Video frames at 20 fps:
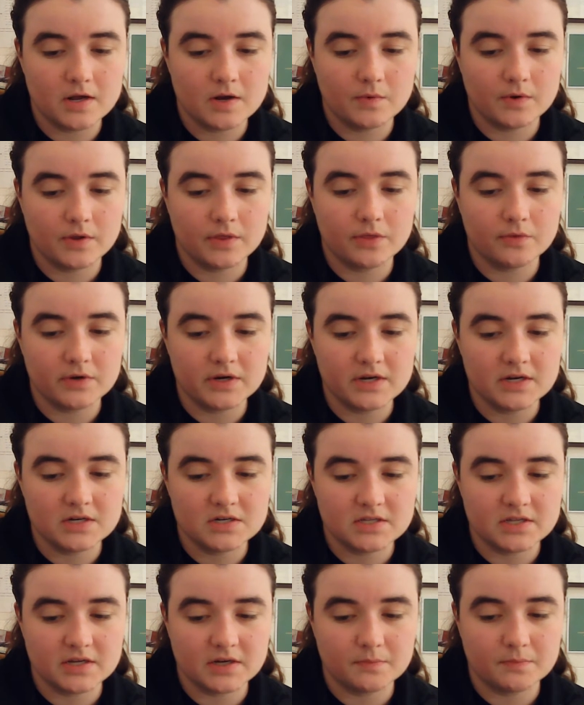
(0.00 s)
with
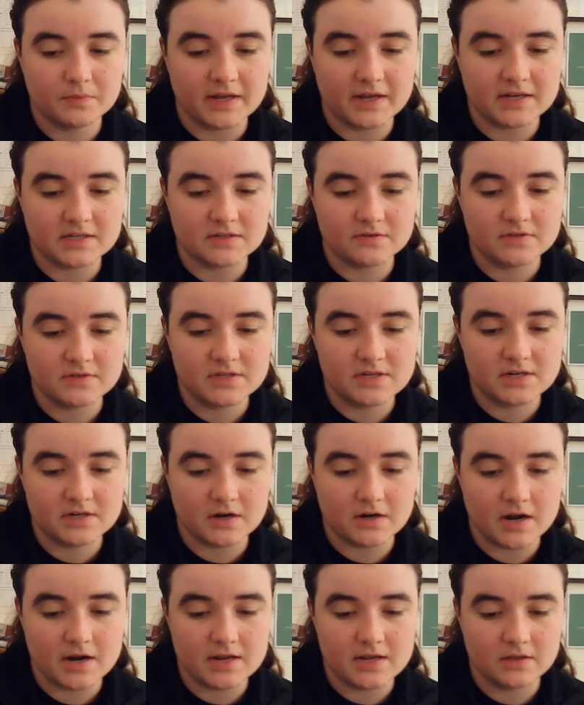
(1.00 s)
3-inch thick planks of cedar
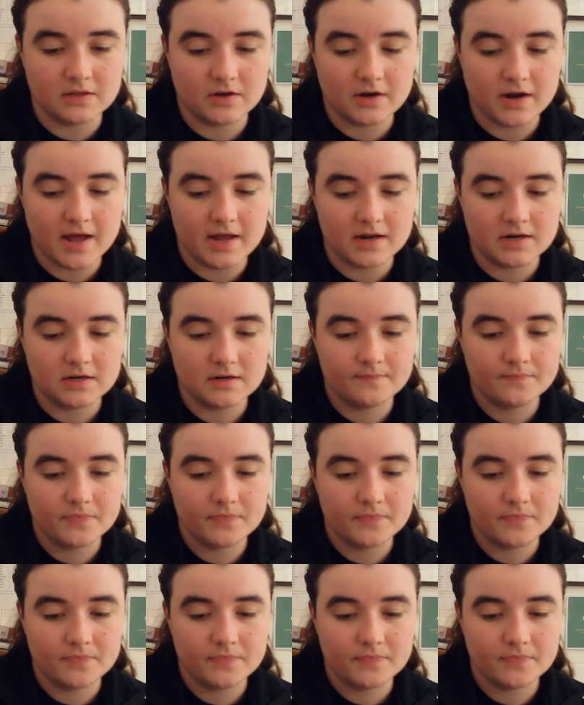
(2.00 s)
on either end.